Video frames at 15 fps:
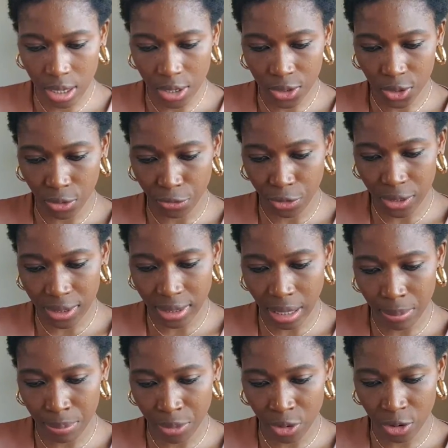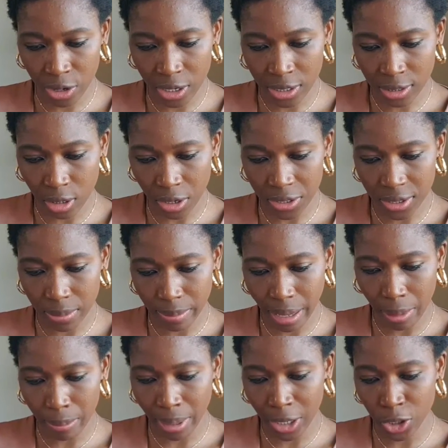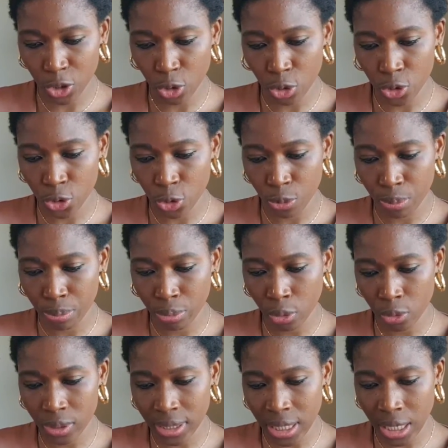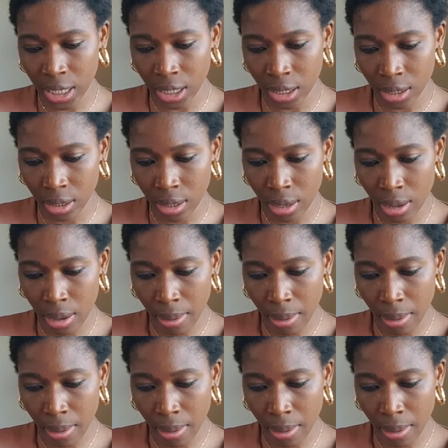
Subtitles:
So for example, it talks about my total protein,